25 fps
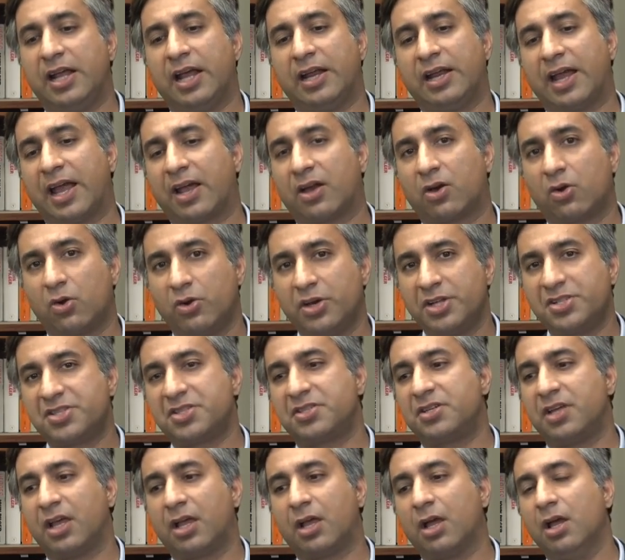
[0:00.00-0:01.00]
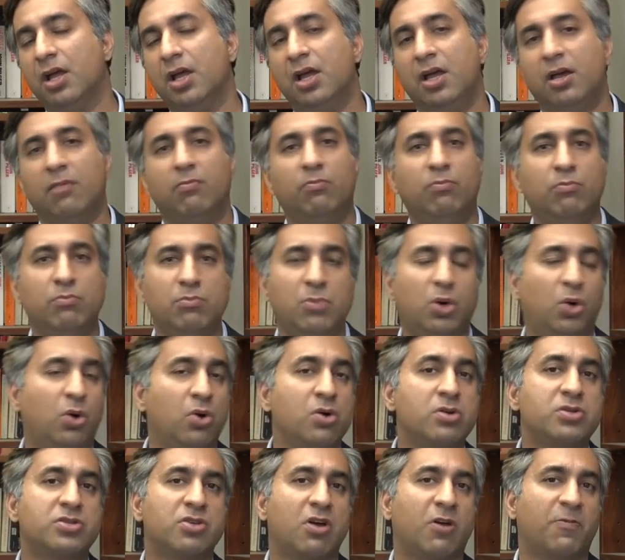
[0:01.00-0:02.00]
anachronistic
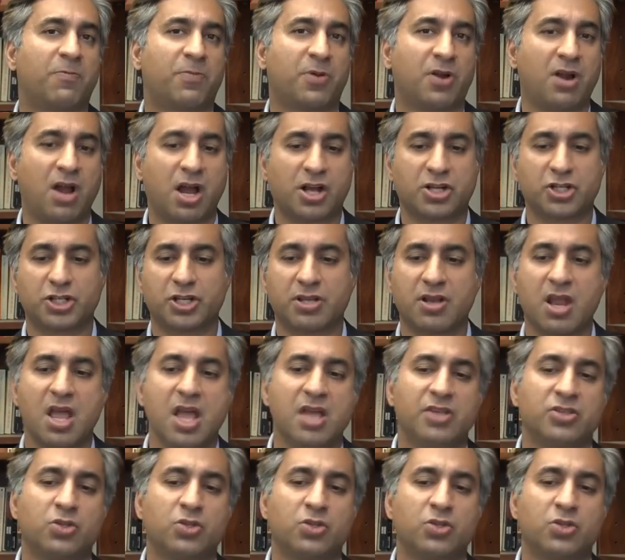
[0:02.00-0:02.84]
modes of production.